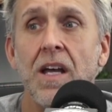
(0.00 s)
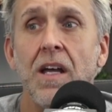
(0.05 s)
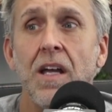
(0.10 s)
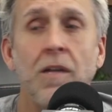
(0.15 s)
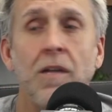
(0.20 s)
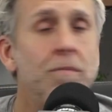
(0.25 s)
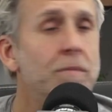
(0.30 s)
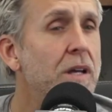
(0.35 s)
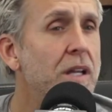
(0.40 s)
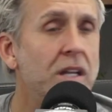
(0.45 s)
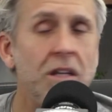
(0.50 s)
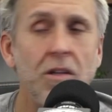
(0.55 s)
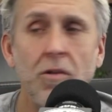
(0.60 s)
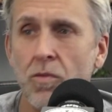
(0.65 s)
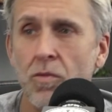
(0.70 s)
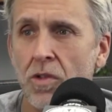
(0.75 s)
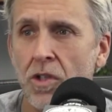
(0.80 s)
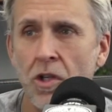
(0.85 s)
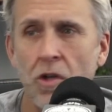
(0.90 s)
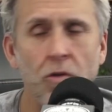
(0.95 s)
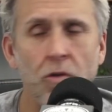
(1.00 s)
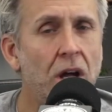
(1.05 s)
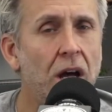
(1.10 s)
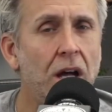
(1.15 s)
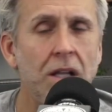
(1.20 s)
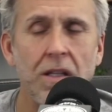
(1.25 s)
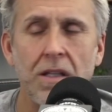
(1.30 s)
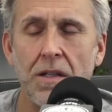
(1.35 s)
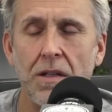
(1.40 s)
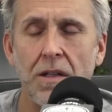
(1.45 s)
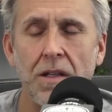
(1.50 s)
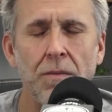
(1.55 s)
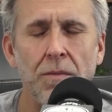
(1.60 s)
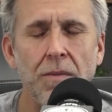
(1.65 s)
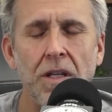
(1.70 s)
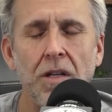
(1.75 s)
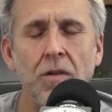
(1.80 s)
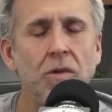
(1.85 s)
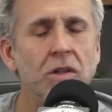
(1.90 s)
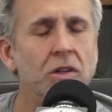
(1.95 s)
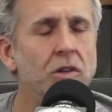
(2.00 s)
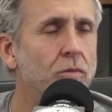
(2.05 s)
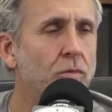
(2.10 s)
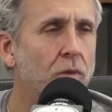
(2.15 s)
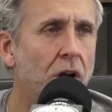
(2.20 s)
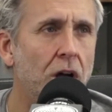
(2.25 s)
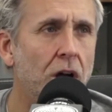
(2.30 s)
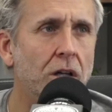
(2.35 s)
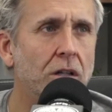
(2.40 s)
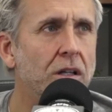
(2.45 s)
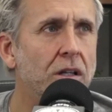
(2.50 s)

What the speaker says: Admitting, not admitting when you're wrong,